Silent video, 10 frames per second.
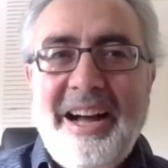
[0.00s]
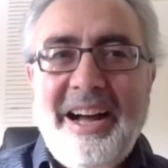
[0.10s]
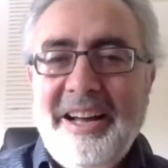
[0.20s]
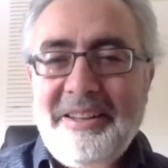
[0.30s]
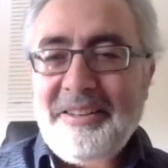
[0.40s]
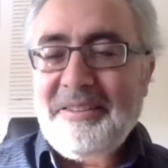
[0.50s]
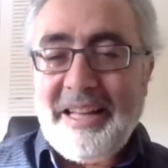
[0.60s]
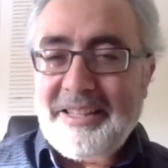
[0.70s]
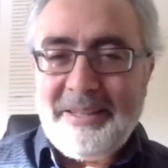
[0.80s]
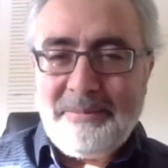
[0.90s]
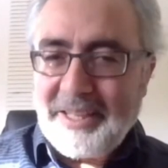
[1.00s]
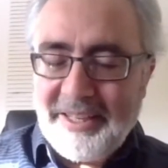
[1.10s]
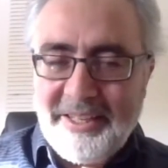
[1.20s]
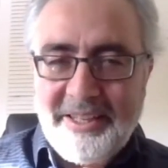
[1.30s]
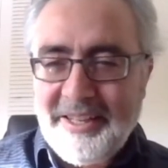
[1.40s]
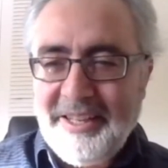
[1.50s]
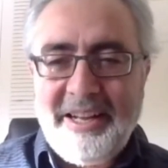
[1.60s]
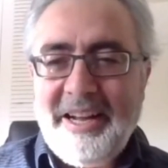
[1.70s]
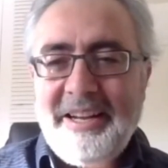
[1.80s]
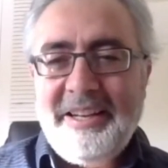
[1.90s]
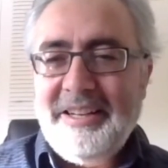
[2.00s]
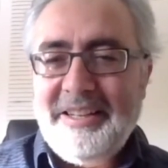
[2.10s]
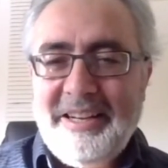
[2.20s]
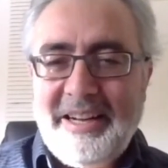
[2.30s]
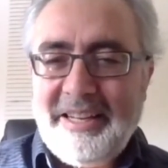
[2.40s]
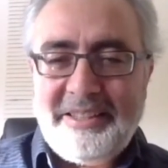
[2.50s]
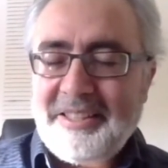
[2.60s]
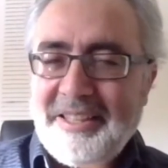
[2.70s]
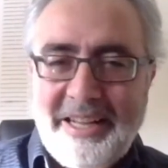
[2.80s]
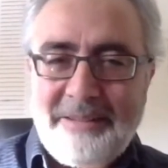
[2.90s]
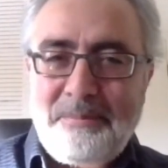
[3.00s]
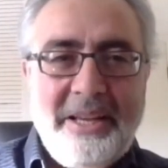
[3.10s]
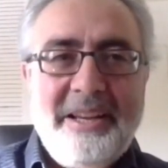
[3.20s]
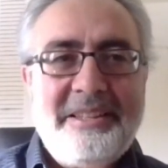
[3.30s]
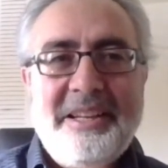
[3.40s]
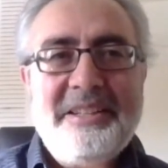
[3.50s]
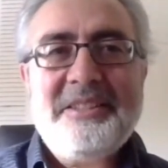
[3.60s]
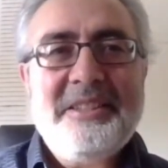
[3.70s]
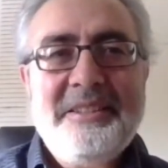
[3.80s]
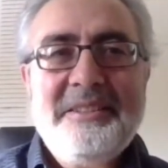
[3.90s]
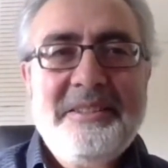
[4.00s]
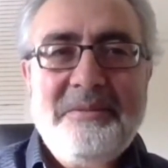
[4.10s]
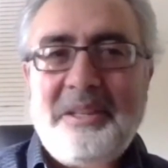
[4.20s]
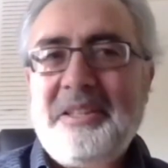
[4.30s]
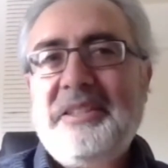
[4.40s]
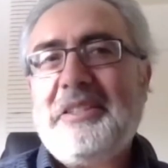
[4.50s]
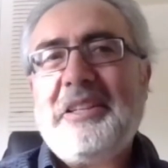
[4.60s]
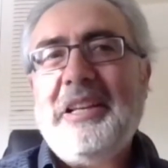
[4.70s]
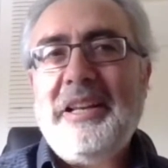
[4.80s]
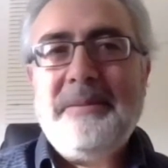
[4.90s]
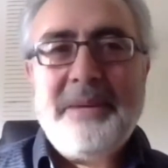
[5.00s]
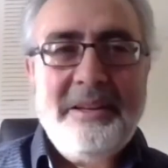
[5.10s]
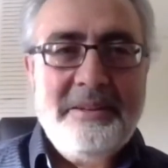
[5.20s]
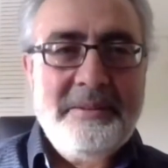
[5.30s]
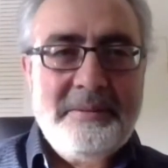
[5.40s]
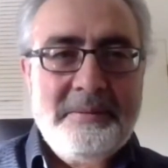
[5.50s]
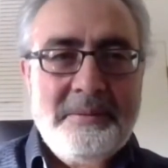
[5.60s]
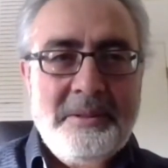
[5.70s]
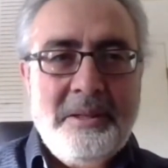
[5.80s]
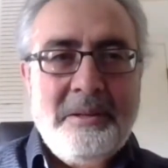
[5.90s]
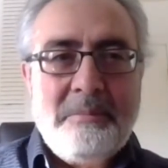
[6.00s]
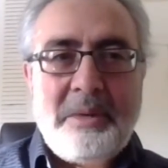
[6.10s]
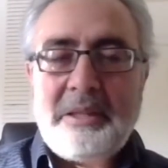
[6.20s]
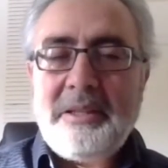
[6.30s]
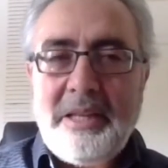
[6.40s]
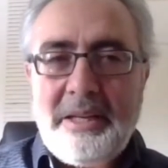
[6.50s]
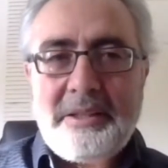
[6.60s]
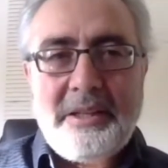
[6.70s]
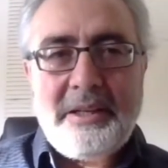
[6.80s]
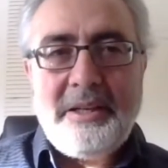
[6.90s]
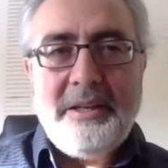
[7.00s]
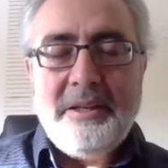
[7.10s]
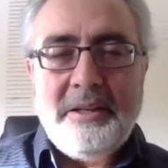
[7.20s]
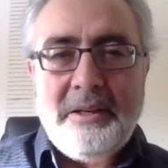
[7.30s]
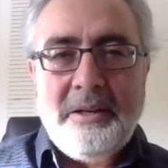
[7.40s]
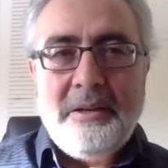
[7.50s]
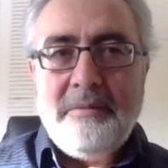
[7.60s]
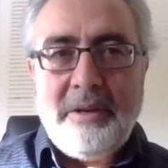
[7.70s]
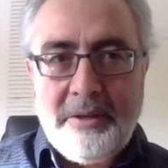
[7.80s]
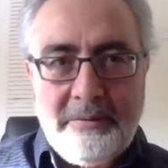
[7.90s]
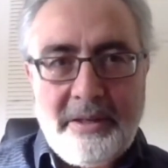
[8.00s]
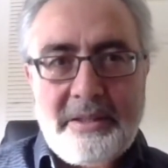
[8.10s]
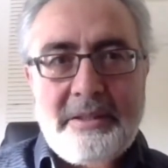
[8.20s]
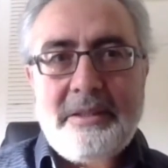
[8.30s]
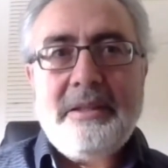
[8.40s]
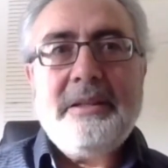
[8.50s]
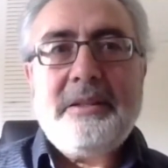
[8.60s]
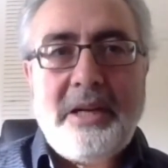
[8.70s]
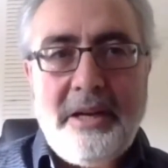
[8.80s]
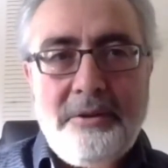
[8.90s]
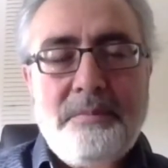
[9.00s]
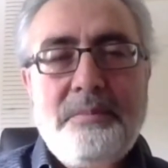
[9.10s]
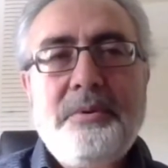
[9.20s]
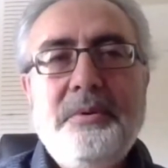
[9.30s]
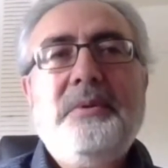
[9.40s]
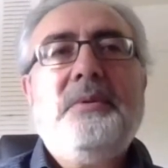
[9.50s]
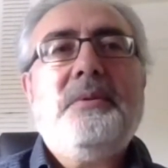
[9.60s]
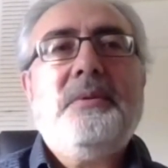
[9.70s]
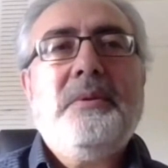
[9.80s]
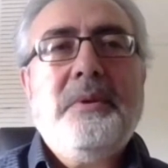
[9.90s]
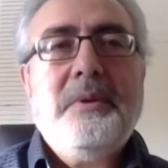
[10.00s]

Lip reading: At the beginning, I did not pay attention what he's claiming. But later, when he was trying to produce